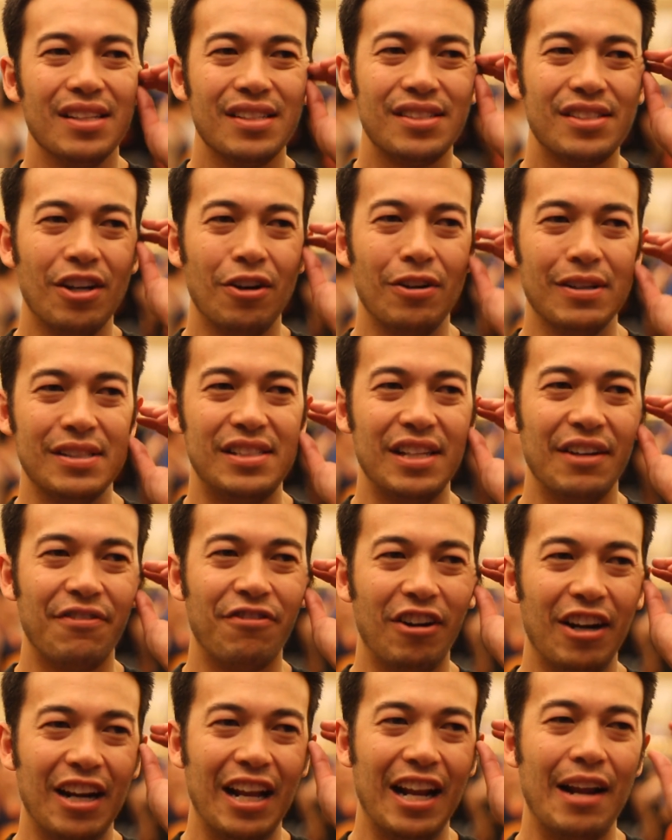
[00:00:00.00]
So it's
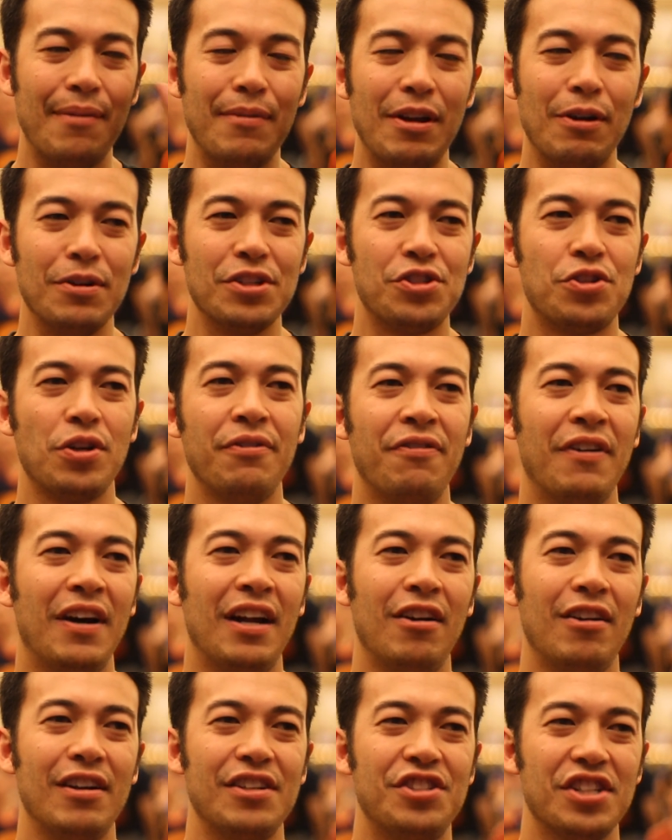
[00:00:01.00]
different, and I mean with Street
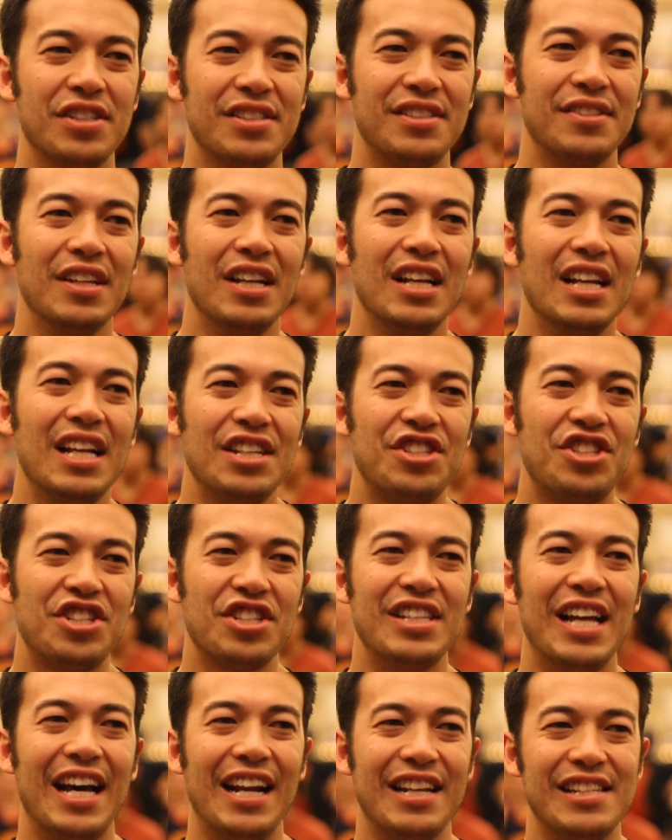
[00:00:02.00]
Fighter, it's just
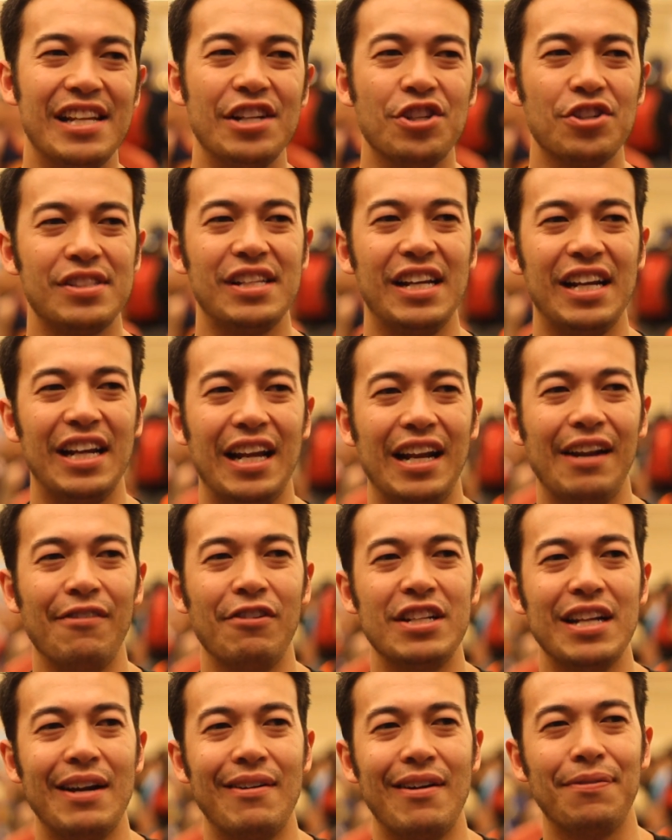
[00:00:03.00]
not as interesting. And
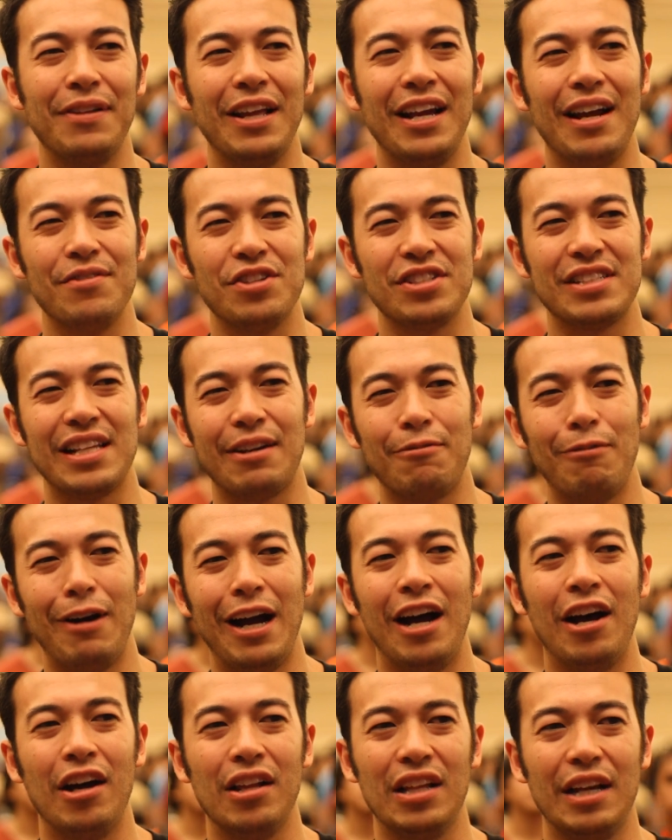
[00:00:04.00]
every time I play, I'm just like,
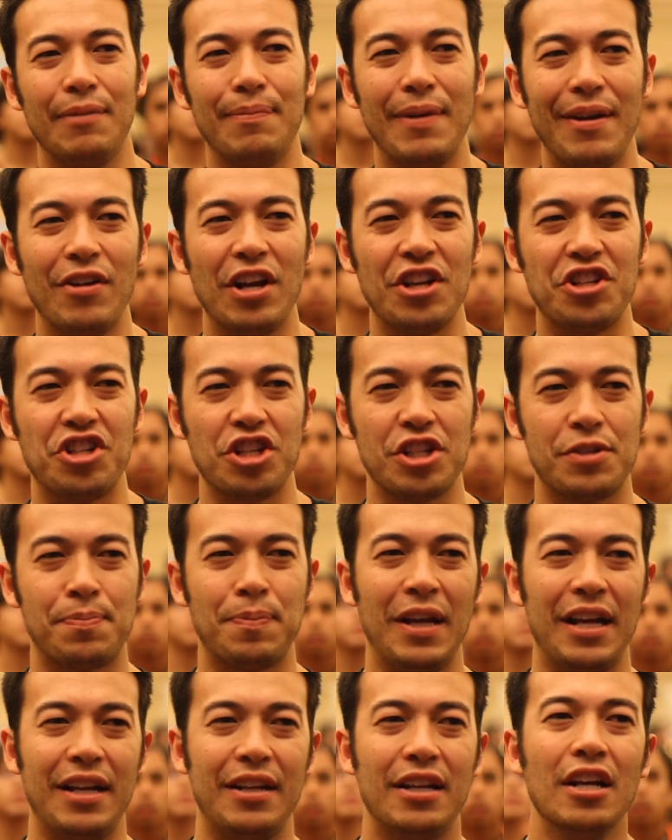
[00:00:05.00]
wow, like maybe I should just
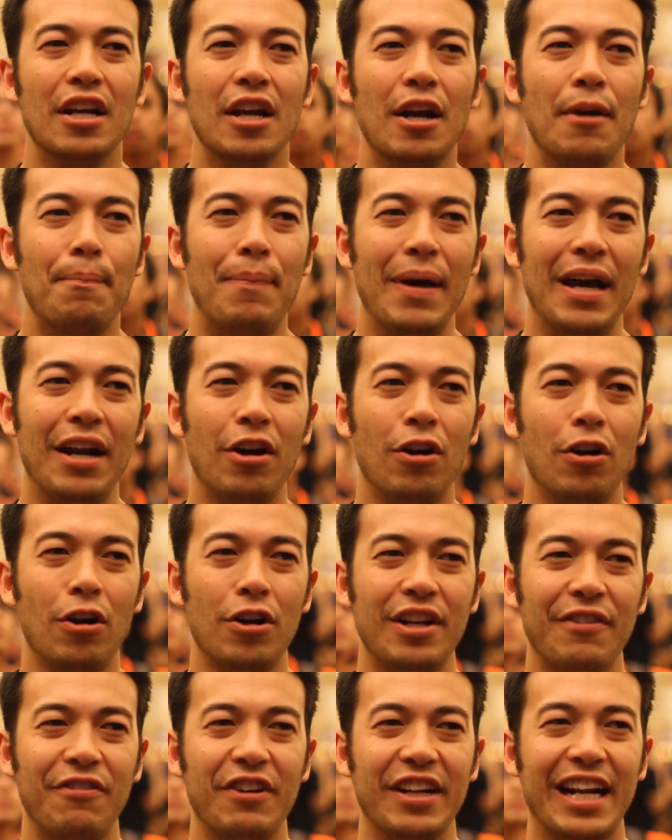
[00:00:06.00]
play better or
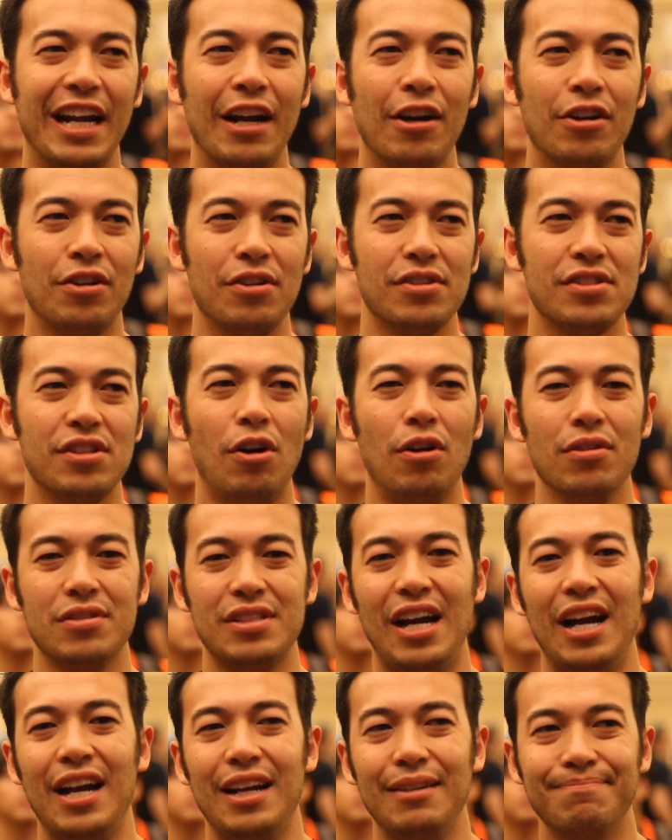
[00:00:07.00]
different characters the whole
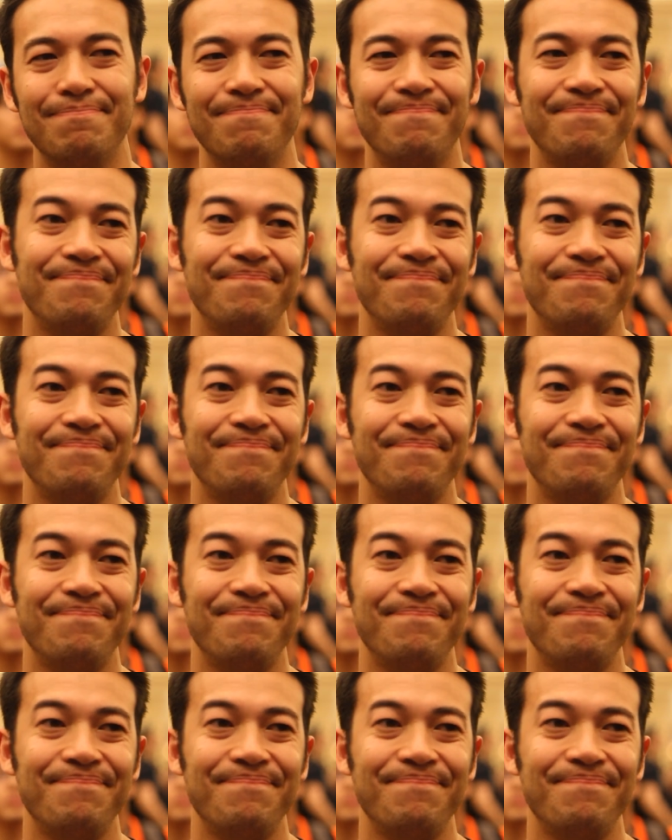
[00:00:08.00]
time.